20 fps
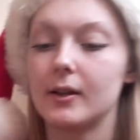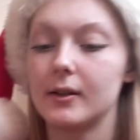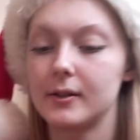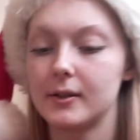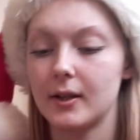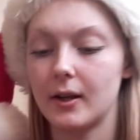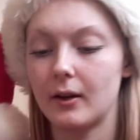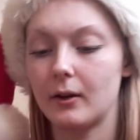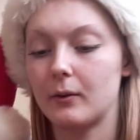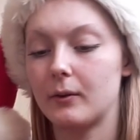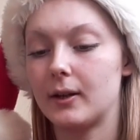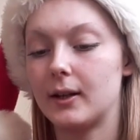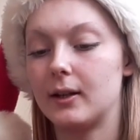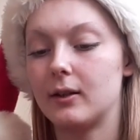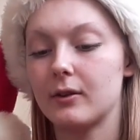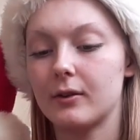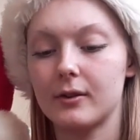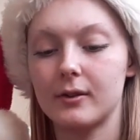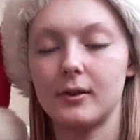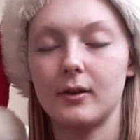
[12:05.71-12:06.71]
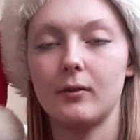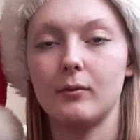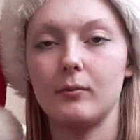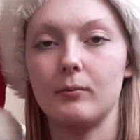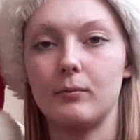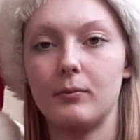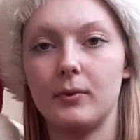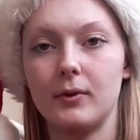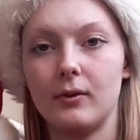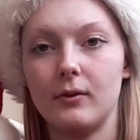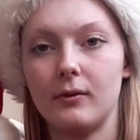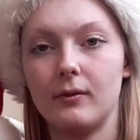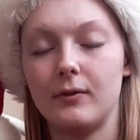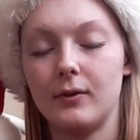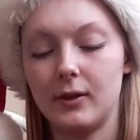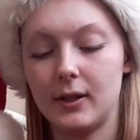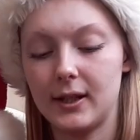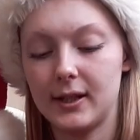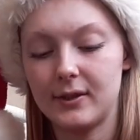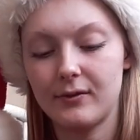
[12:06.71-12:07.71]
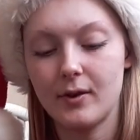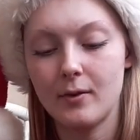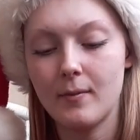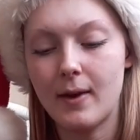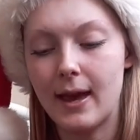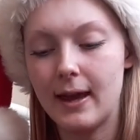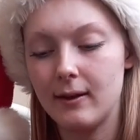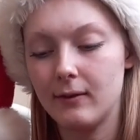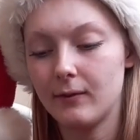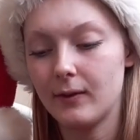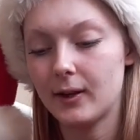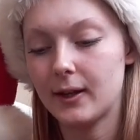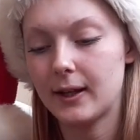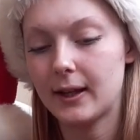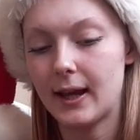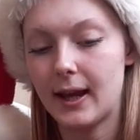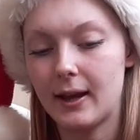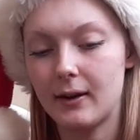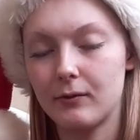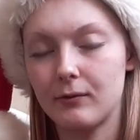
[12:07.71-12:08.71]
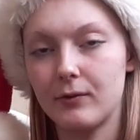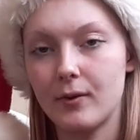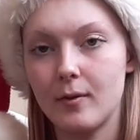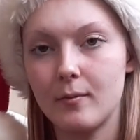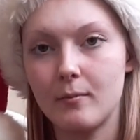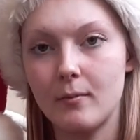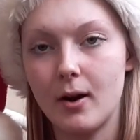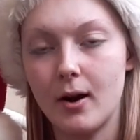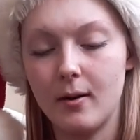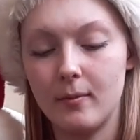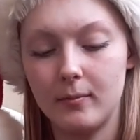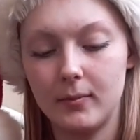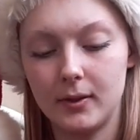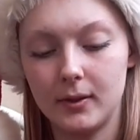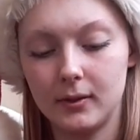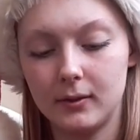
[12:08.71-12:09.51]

So it looks beautiful. It's from Avon again, from Mum.